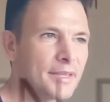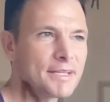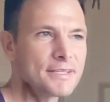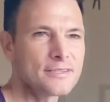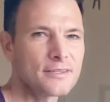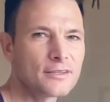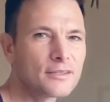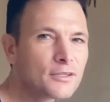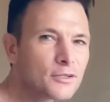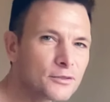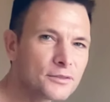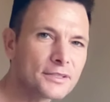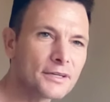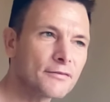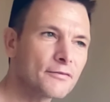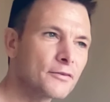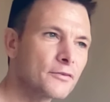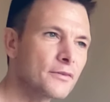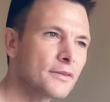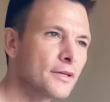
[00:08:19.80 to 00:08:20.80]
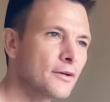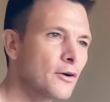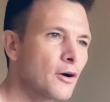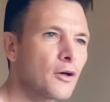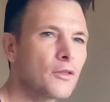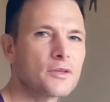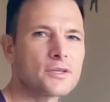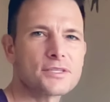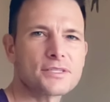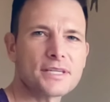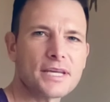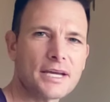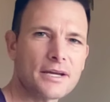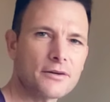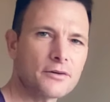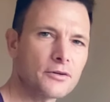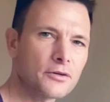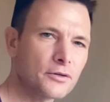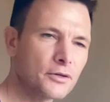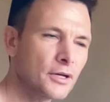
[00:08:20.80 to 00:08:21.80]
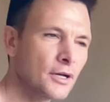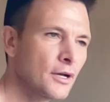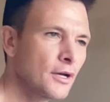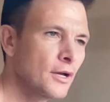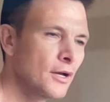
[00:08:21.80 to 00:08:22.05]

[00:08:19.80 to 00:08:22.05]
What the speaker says: that's a little different than all the standard,